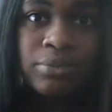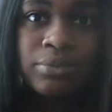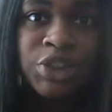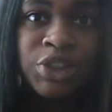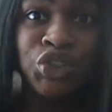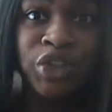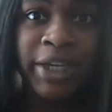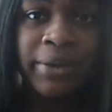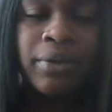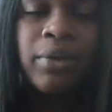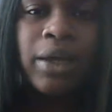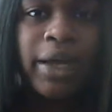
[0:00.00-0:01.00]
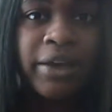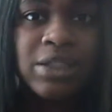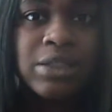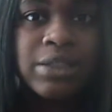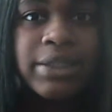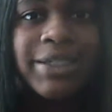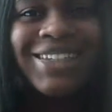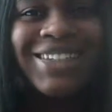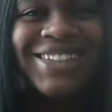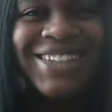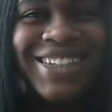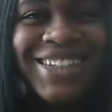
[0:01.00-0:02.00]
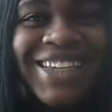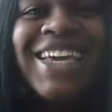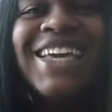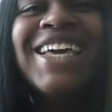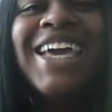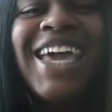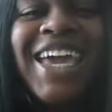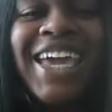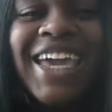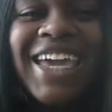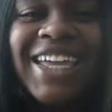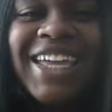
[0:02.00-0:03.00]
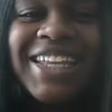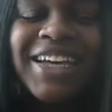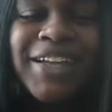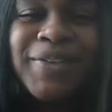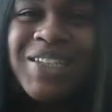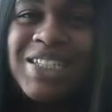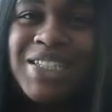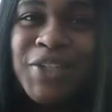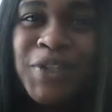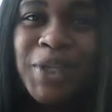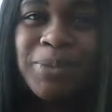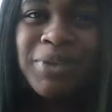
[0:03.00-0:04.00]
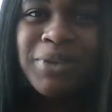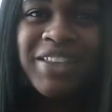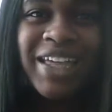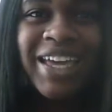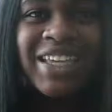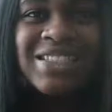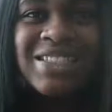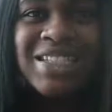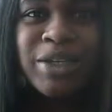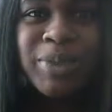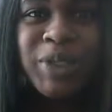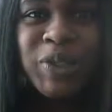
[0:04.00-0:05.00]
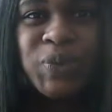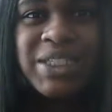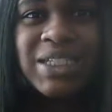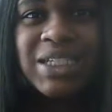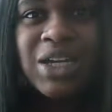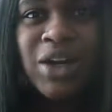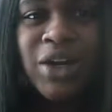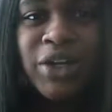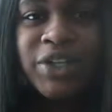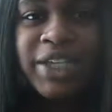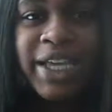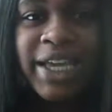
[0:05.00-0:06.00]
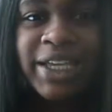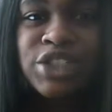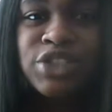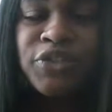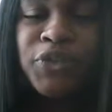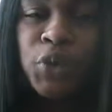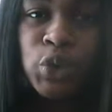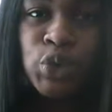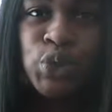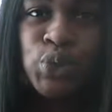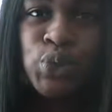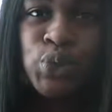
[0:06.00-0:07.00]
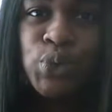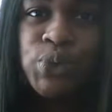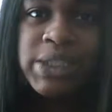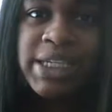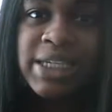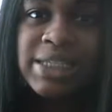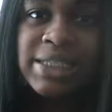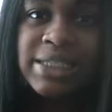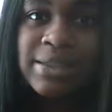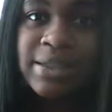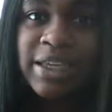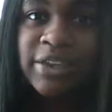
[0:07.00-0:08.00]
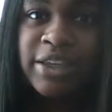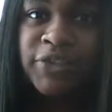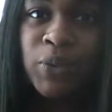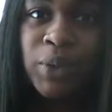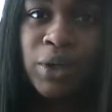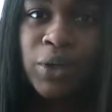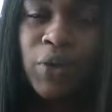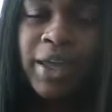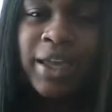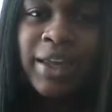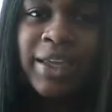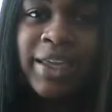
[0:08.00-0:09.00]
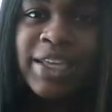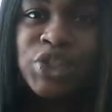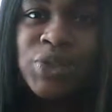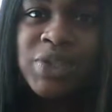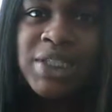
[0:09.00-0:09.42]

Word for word: straight, obviously. And the SKU number for that is WCR-4226. If you want to go ahead and get you